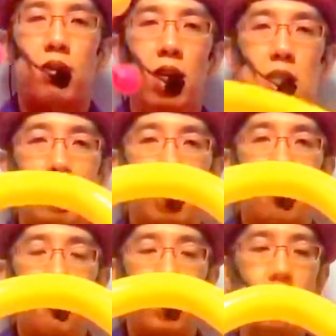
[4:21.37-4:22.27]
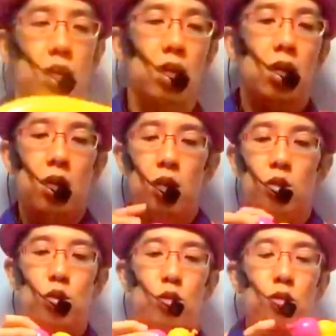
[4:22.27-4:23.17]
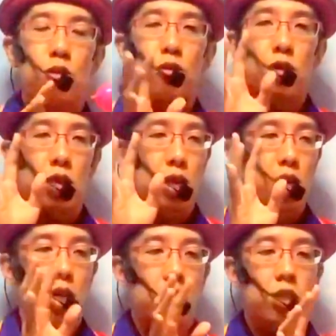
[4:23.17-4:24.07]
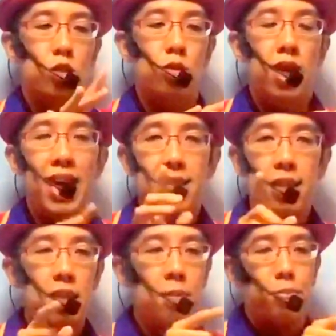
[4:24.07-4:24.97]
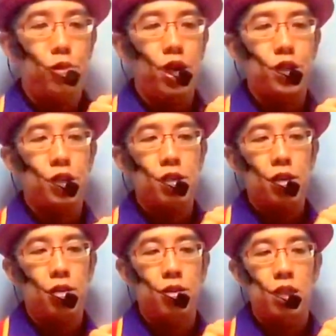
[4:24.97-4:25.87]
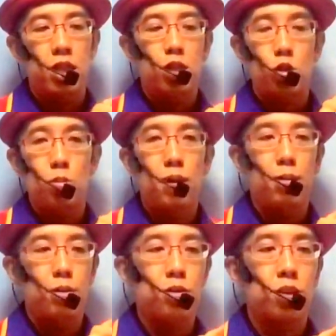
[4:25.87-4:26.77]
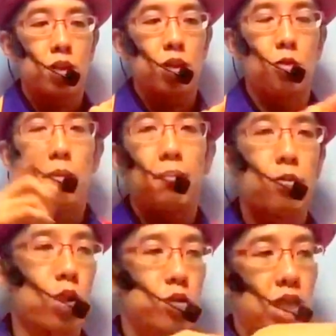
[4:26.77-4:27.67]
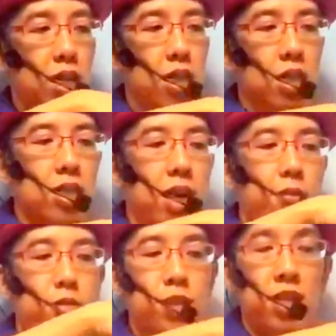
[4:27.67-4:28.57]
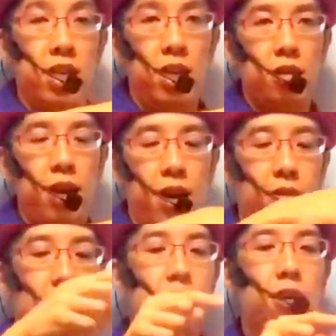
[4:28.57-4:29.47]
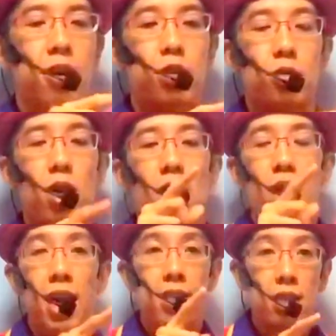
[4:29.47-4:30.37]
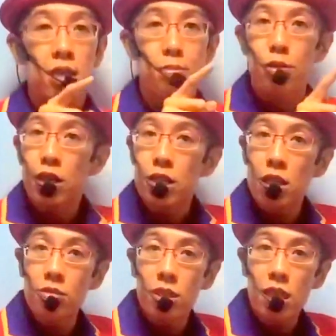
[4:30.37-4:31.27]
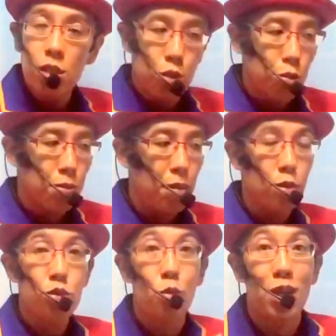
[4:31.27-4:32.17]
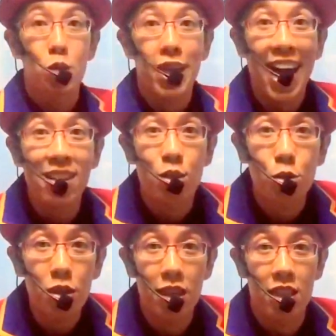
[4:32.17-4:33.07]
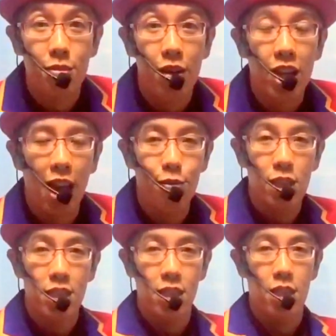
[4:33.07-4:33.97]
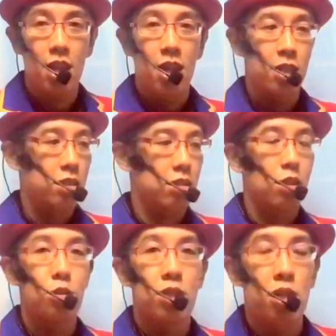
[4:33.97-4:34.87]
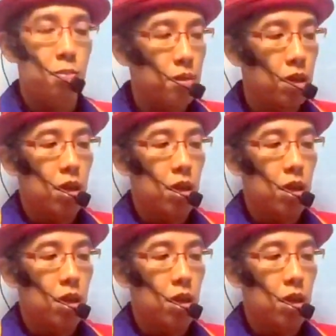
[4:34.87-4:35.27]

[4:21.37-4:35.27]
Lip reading: you a little tip to lessen the pressure on these two bubbles. So remember, we started the design from the tail end, right? To lessen the pressure on these two bubbles, what you can do, listen very carefully, this is a good tip.